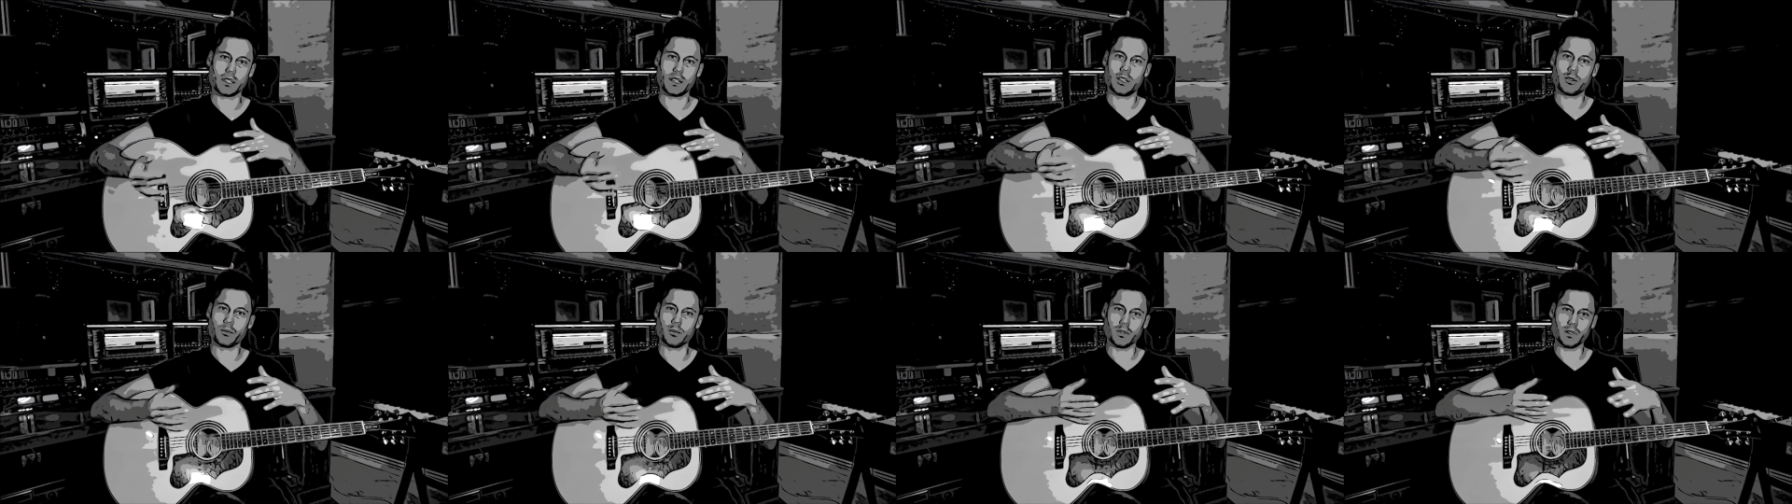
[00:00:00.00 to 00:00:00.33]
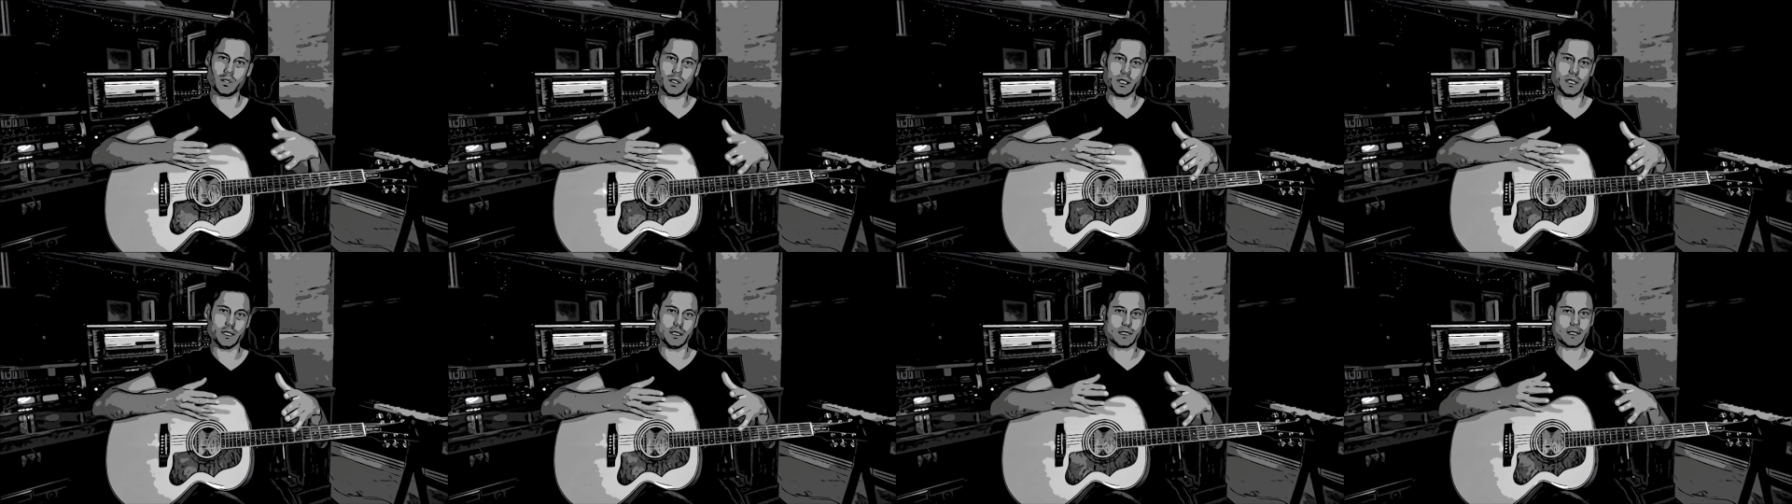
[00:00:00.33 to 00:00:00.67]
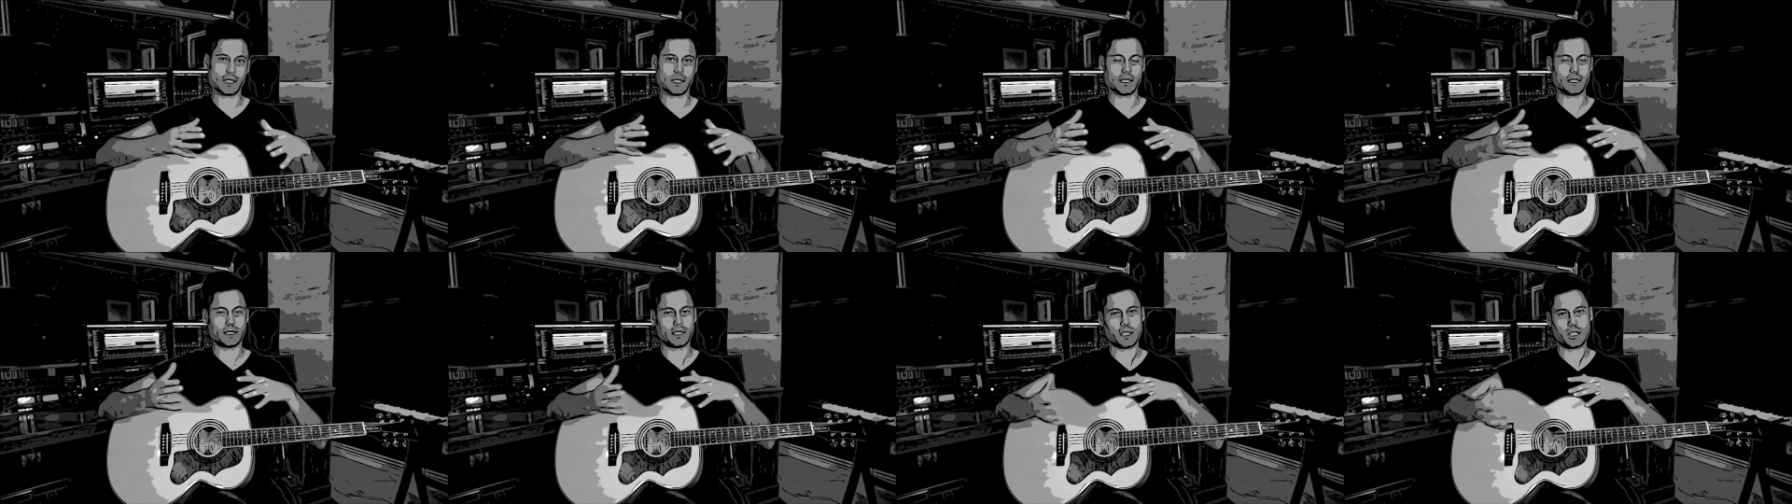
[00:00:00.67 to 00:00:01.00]
and release
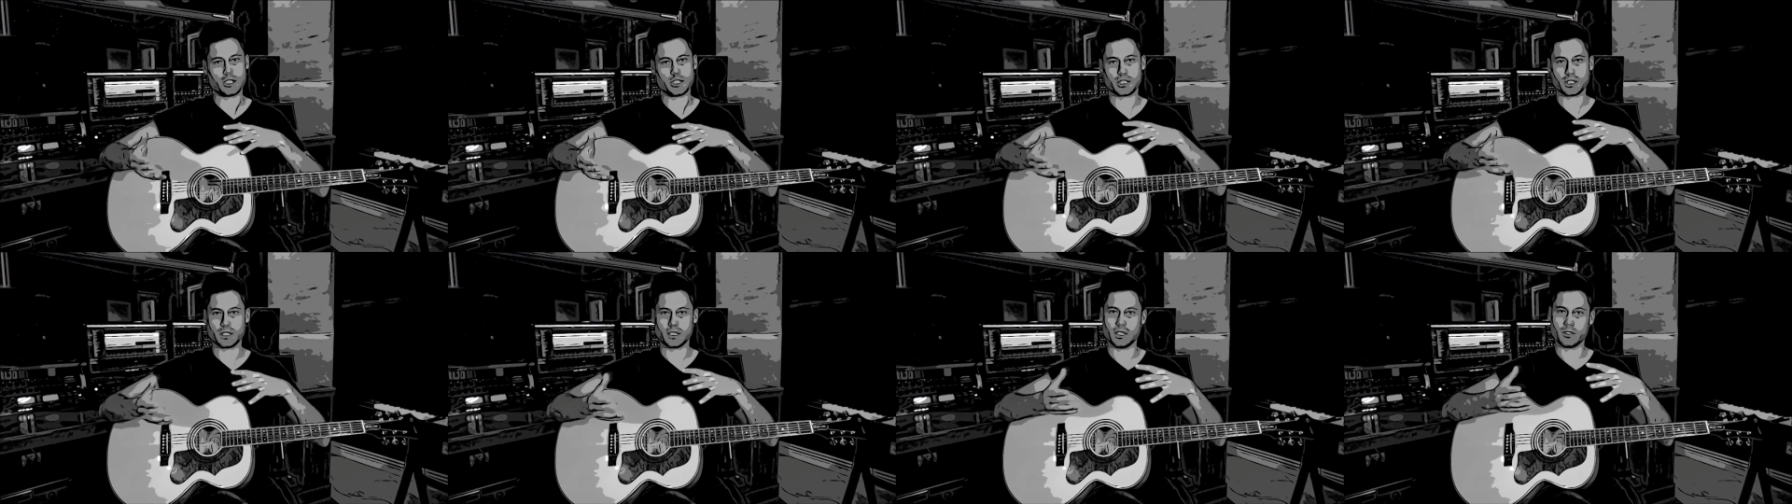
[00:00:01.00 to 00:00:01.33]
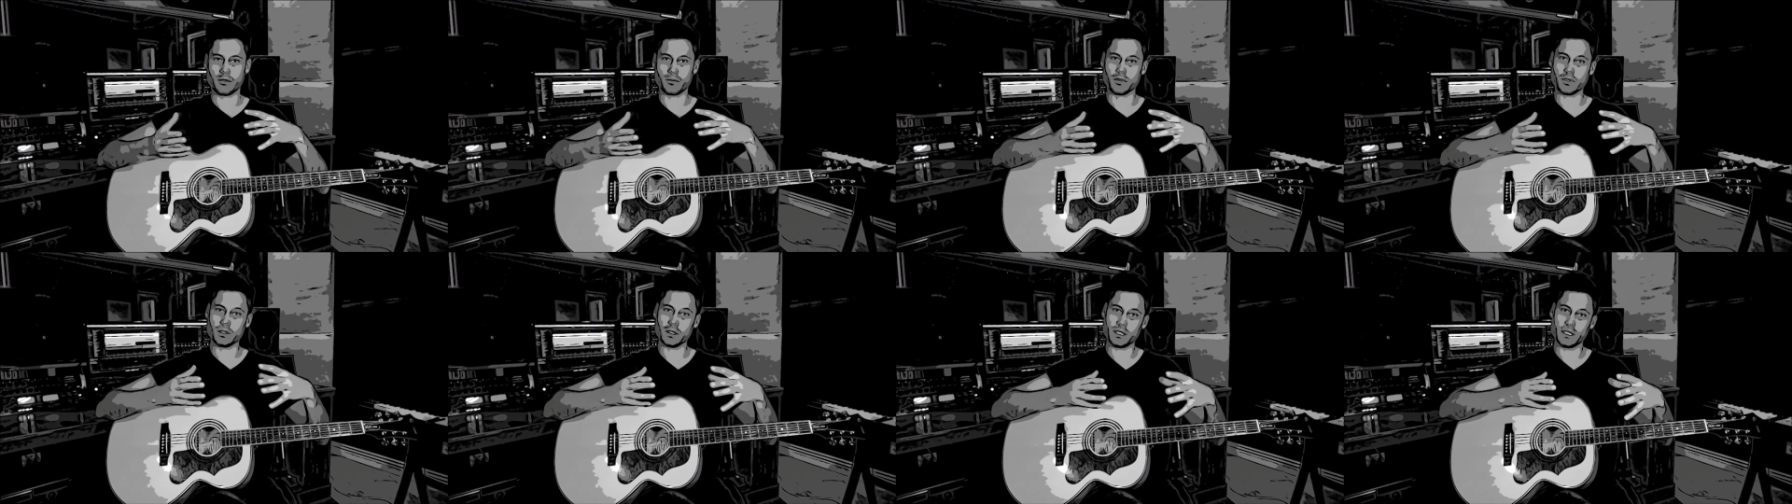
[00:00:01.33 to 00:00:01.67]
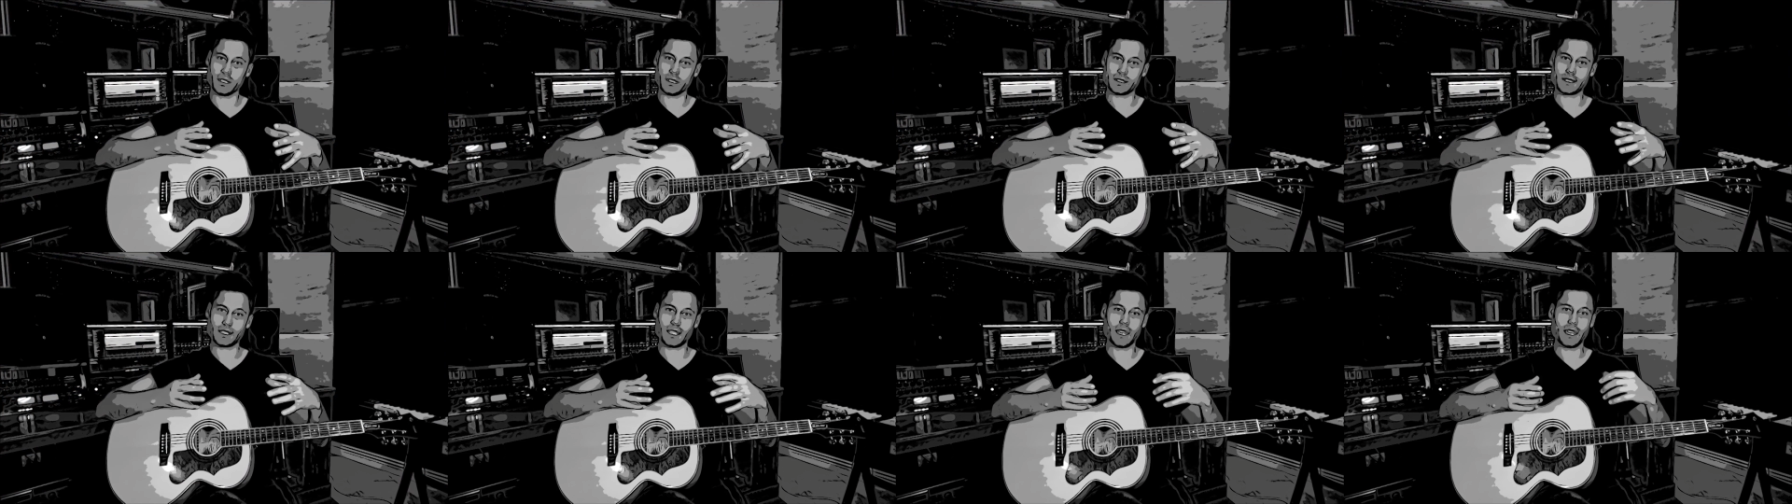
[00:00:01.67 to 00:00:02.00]
and tension and
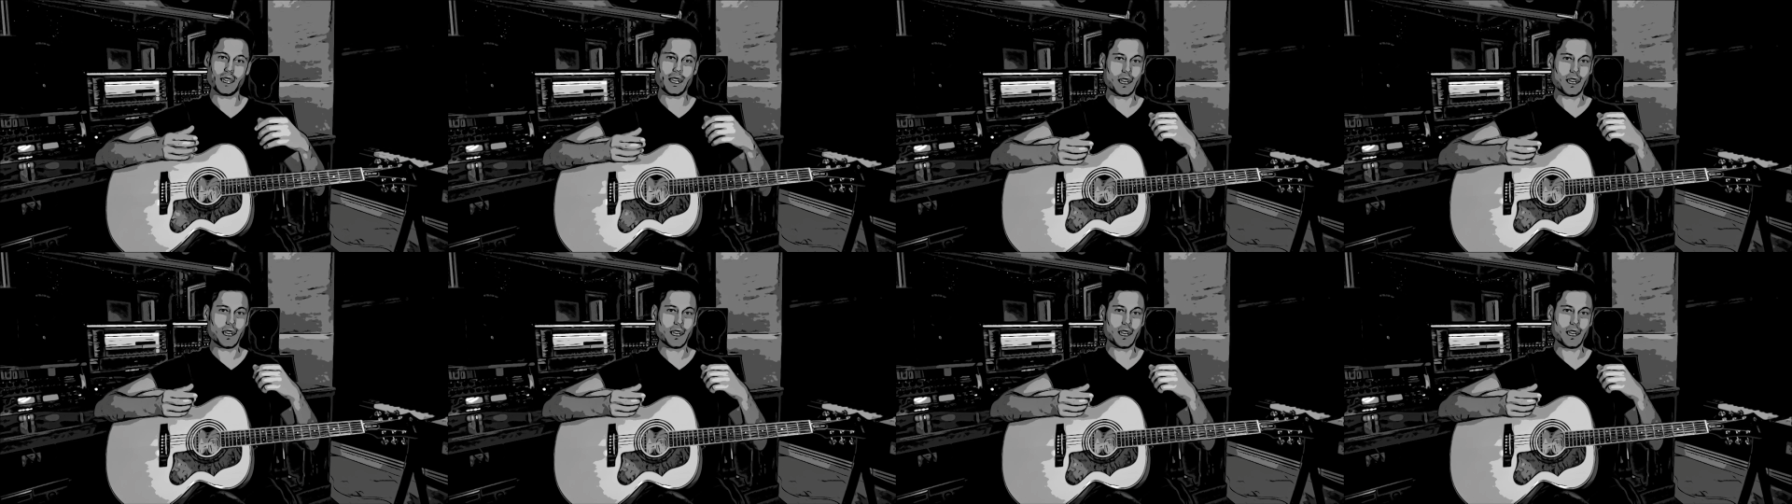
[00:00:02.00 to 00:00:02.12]
release.